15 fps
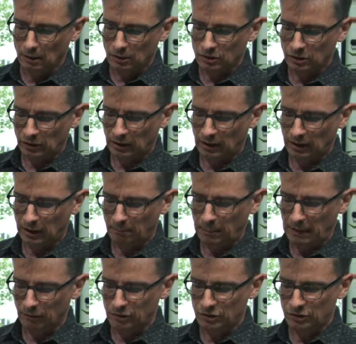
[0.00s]
So the light
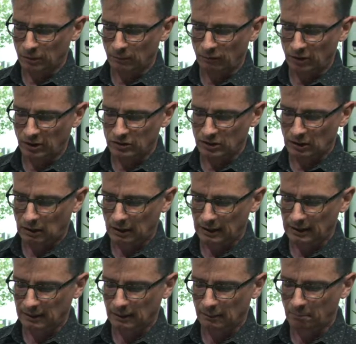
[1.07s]
bounces up
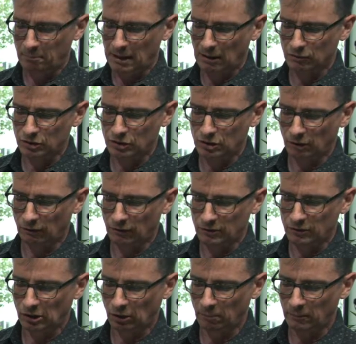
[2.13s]
vertically, bounces off the
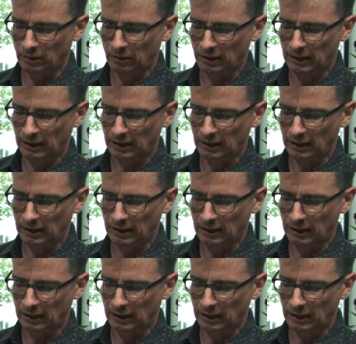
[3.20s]
top mirror